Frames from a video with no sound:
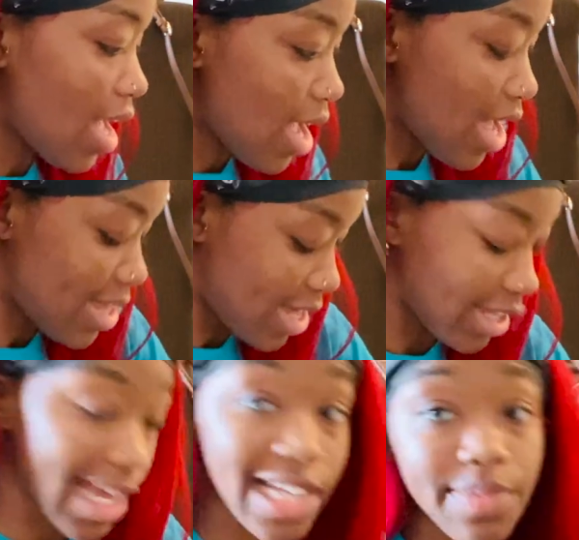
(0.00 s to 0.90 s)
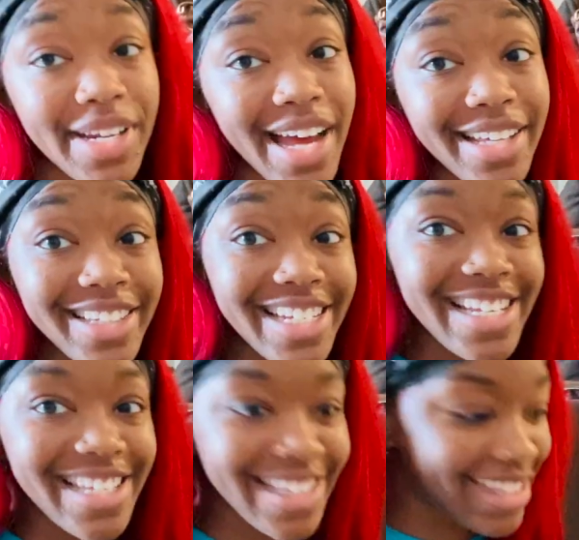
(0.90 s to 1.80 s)
And then last but not
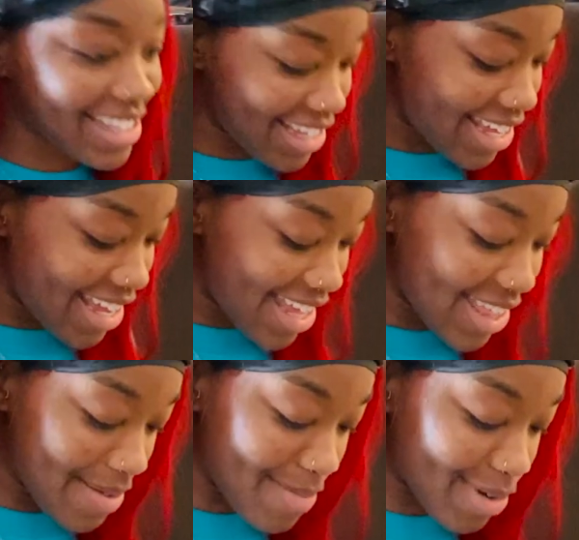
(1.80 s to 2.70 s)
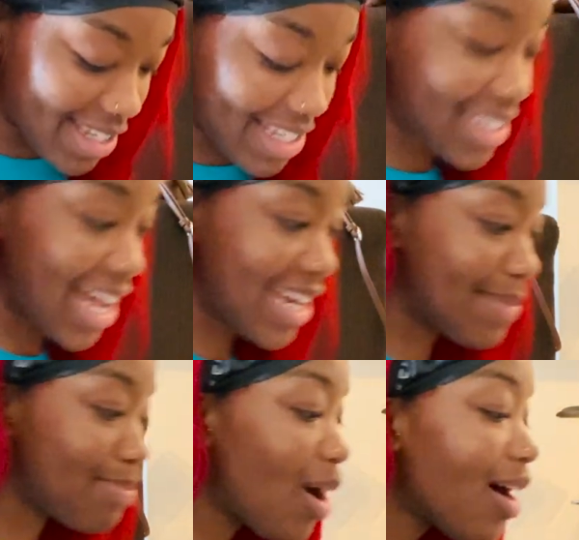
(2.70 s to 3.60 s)
least, the most exciting
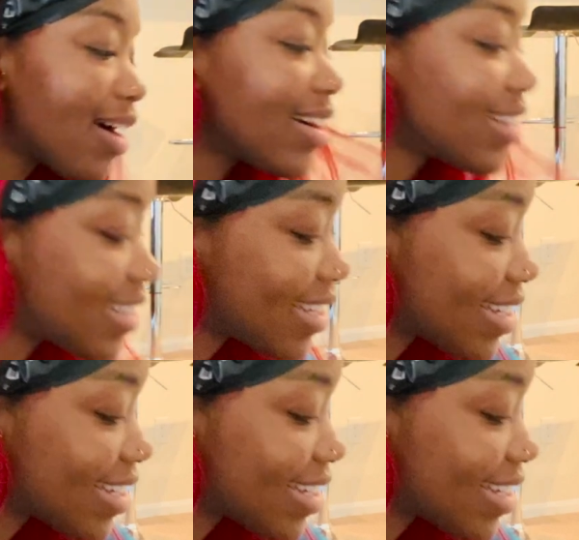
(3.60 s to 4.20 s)
part